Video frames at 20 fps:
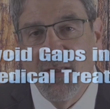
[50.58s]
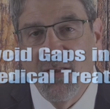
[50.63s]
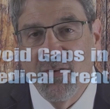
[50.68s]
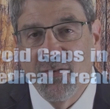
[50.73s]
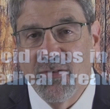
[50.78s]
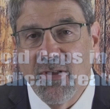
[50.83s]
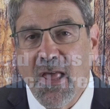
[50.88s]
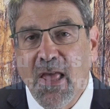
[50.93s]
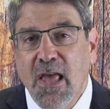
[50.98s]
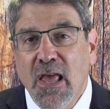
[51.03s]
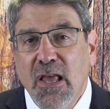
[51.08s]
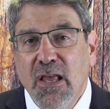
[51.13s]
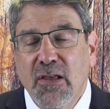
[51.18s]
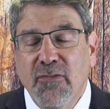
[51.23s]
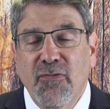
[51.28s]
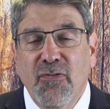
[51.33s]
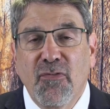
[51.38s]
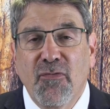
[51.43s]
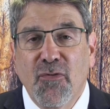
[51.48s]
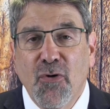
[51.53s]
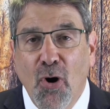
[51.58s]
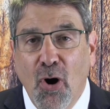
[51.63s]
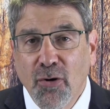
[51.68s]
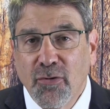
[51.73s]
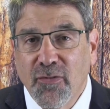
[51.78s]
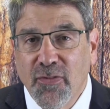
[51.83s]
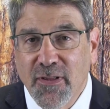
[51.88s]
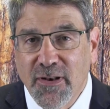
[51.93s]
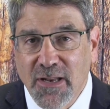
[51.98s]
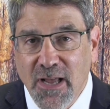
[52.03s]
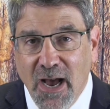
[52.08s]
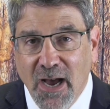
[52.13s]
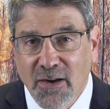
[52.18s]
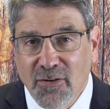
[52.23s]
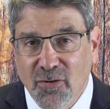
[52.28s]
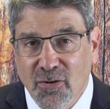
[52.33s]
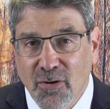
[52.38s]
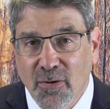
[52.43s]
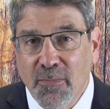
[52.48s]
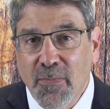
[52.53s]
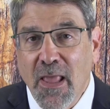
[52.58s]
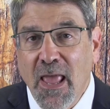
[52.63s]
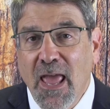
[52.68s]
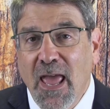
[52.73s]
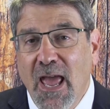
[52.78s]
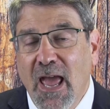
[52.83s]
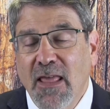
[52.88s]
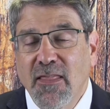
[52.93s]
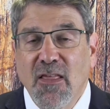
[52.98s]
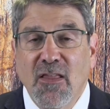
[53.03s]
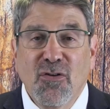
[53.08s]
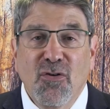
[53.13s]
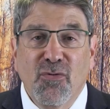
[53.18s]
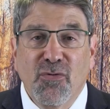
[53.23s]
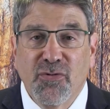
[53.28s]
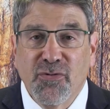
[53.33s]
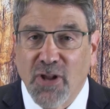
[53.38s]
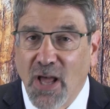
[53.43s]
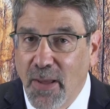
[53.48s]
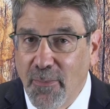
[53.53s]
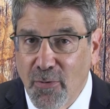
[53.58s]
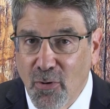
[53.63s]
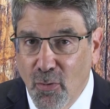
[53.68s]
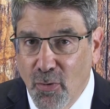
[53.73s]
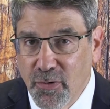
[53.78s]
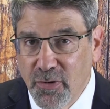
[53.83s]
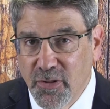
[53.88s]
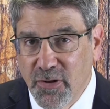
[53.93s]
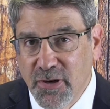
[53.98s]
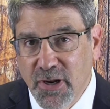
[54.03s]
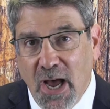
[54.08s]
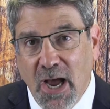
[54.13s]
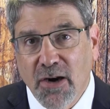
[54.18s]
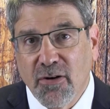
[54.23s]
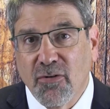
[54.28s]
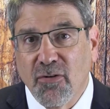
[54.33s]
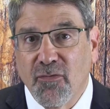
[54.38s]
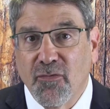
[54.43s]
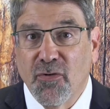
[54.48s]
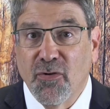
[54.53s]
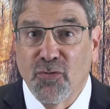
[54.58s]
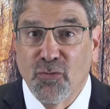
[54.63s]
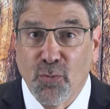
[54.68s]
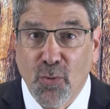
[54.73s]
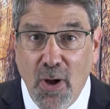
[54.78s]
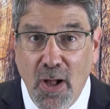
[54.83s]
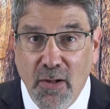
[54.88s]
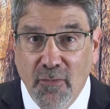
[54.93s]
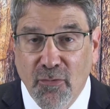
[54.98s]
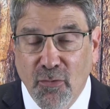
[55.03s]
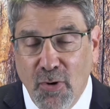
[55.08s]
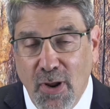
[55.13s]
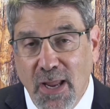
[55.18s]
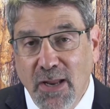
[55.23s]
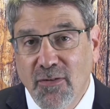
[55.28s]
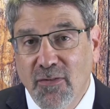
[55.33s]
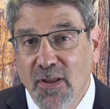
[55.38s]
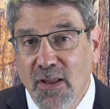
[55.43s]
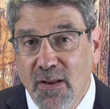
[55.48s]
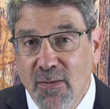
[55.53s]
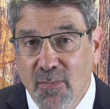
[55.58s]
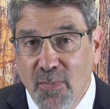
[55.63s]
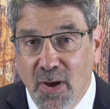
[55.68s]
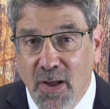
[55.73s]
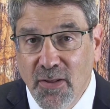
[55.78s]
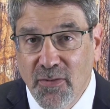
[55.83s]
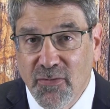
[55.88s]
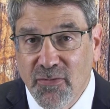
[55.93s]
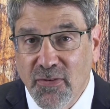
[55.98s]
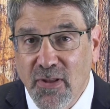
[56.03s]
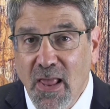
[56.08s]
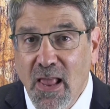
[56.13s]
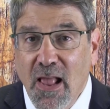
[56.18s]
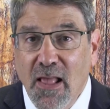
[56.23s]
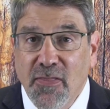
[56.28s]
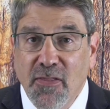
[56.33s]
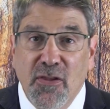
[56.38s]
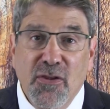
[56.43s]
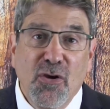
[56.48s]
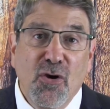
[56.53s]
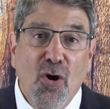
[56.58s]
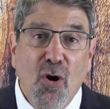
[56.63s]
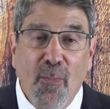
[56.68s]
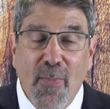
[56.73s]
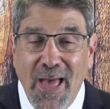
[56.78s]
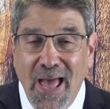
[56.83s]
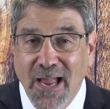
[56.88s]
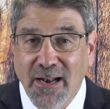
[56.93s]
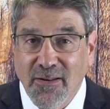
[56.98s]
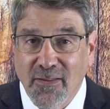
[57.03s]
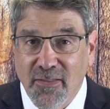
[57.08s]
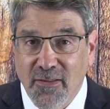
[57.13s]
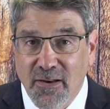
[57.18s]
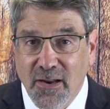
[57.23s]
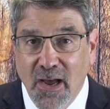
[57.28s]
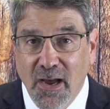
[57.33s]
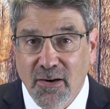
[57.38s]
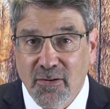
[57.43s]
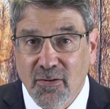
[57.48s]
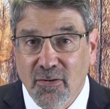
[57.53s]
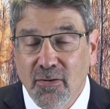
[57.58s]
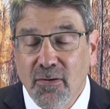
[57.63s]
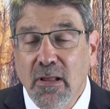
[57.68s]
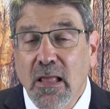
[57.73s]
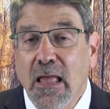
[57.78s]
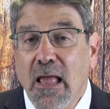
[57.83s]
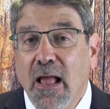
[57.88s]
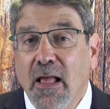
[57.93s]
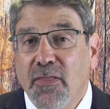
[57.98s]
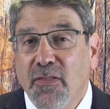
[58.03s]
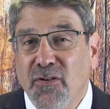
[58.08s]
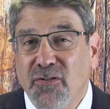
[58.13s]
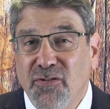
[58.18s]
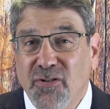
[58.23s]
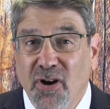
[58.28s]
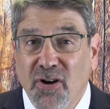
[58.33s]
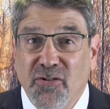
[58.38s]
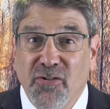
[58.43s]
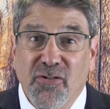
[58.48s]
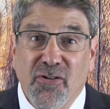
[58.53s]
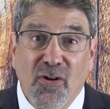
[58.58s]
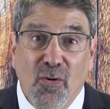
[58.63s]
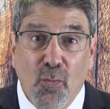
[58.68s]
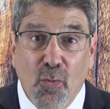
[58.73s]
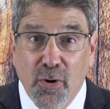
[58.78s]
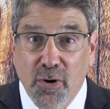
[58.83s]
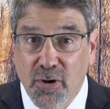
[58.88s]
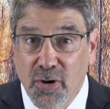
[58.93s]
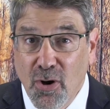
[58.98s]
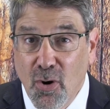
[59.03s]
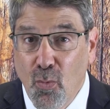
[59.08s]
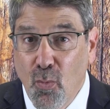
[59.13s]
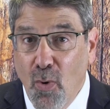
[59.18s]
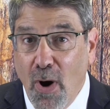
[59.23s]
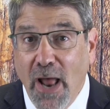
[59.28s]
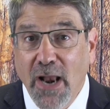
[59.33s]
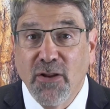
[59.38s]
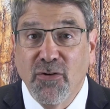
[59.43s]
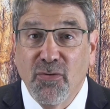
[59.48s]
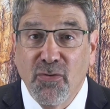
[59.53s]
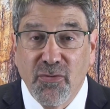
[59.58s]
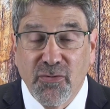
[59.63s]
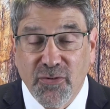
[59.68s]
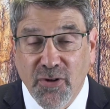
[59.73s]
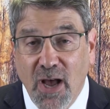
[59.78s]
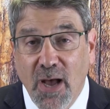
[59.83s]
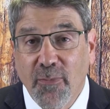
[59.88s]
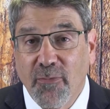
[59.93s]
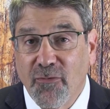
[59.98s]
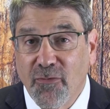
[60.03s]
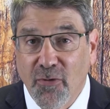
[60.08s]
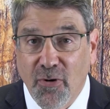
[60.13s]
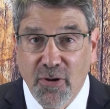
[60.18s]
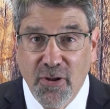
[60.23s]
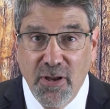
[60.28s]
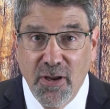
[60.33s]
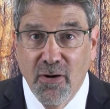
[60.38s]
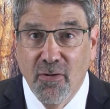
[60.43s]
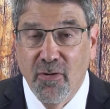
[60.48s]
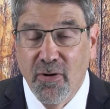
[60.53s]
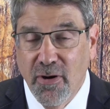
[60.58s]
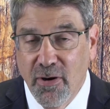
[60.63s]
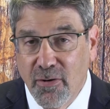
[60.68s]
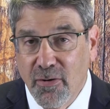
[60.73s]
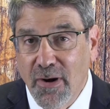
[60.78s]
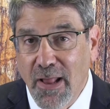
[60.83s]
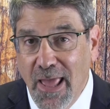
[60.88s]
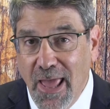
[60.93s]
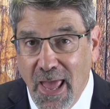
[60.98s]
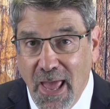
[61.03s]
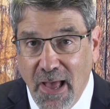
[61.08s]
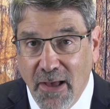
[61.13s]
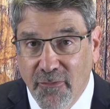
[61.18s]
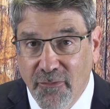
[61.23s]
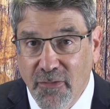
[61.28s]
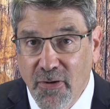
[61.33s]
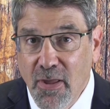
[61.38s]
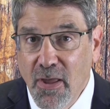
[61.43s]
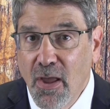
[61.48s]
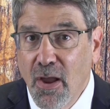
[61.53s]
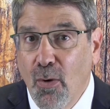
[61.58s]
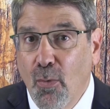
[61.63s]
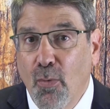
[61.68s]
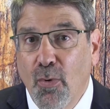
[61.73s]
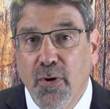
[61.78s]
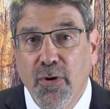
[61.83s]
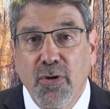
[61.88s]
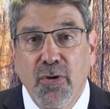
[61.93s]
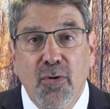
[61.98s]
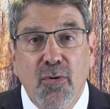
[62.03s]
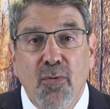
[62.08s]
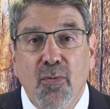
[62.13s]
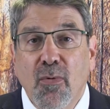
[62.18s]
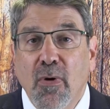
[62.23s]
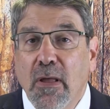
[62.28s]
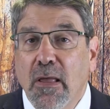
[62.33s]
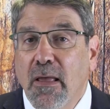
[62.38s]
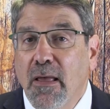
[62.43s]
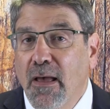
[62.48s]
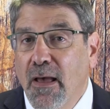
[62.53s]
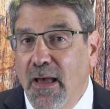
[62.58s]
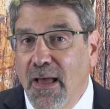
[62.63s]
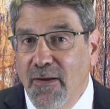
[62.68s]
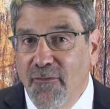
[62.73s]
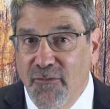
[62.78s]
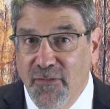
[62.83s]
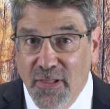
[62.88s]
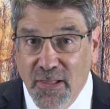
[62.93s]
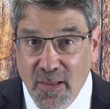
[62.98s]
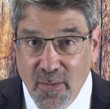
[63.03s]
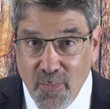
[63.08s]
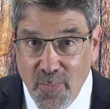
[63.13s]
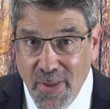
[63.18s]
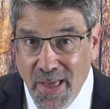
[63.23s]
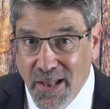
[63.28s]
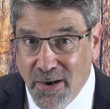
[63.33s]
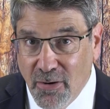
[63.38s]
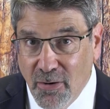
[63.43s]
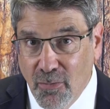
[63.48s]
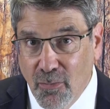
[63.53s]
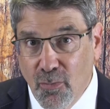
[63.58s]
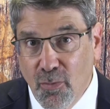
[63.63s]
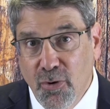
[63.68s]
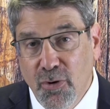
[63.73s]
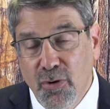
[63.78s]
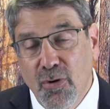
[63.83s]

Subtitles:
is if you've gone to the doctor and then you stop going to the doctor for 12 or 18 months, then you go back to the doctor, the judge is going to want to know, why did you stop for a year, year and a half? Were you feeling better? Were